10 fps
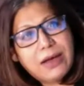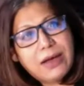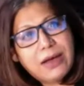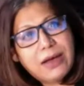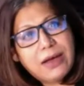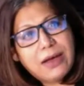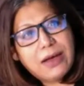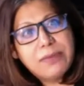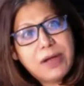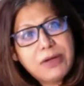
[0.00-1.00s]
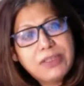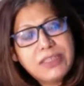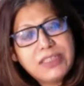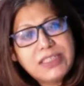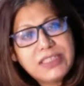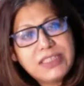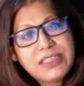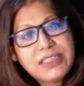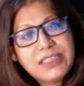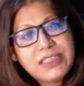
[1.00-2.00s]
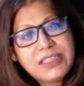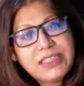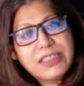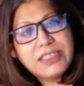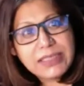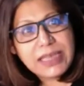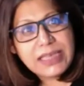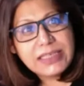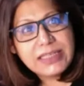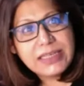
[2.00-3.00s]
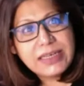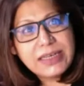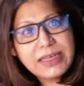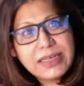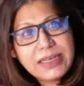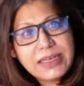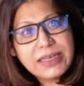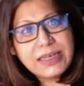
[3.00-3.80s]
can we think about the city now as a